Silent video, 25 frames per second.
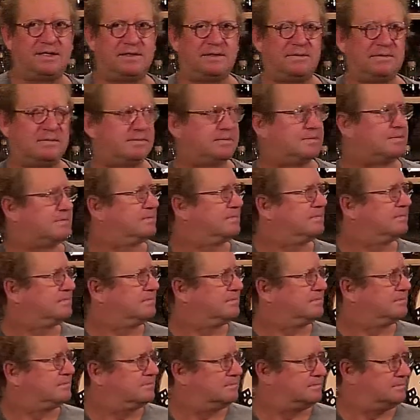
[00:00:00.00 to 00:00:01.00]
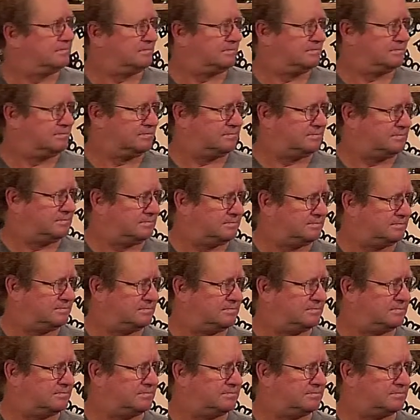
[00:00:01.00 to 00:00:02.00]

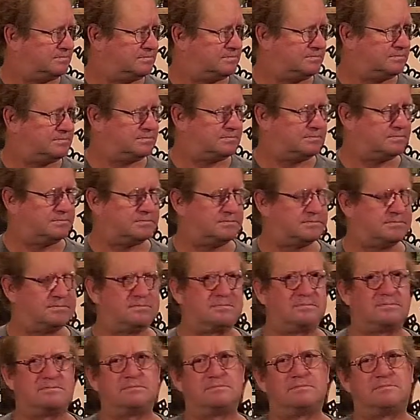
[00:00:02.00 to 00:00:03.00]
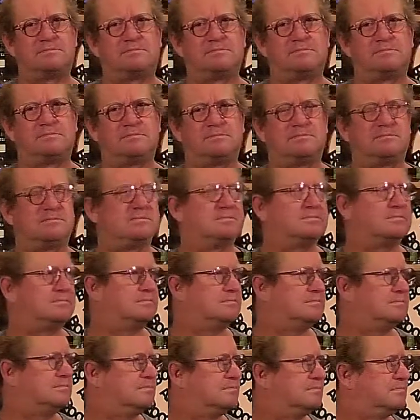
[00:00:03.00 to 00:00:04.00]

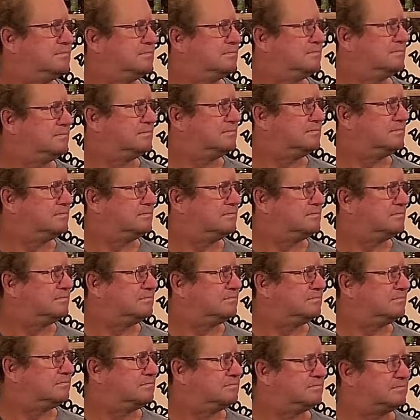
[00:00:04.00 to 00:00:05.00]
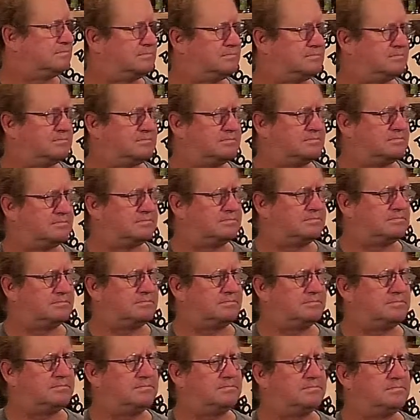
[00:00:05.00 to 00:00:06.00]

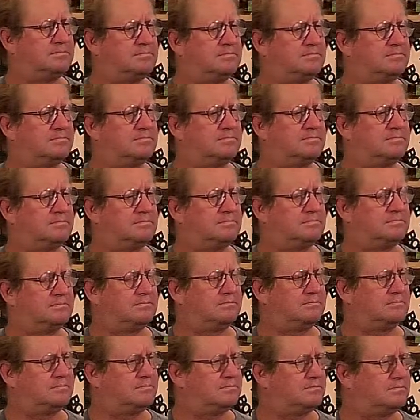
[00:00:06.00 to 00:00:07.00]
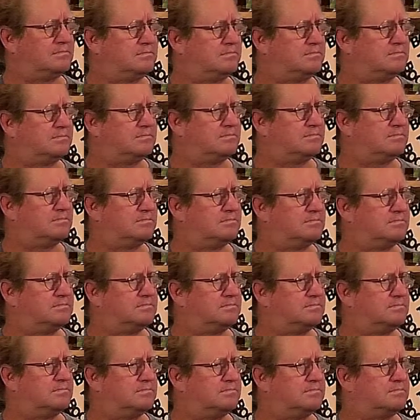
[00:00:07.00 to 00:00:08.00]
The person shown says nothing.